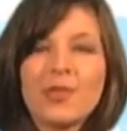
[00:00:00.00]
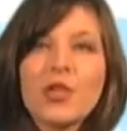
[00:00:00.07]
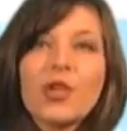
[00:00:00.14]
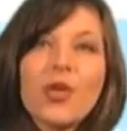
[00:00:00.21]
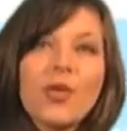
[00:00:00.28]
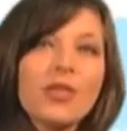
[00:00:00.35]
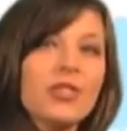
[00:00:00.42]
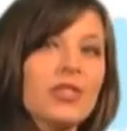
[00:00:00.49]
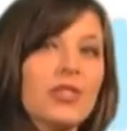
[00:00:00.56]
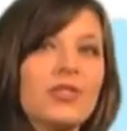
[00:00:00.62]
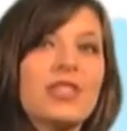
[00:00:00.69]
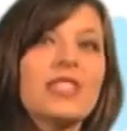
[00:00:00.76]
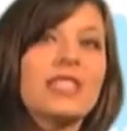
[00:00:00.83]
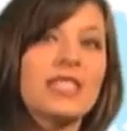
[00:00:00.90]
you're going to use
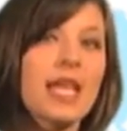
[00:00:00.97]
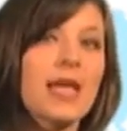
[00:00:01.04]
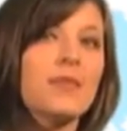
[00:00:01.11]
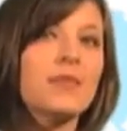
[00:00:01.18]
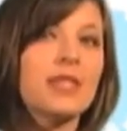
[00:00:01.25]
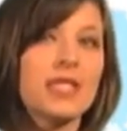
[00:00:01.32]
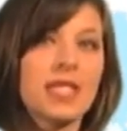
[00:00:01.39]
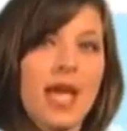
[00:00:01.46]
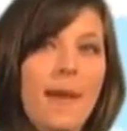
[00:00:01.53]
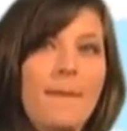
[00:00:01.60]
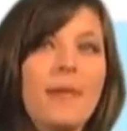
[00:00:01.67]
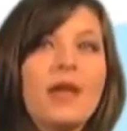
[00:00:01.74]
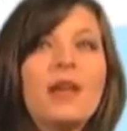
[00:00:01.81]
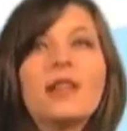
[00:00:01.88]
the same stem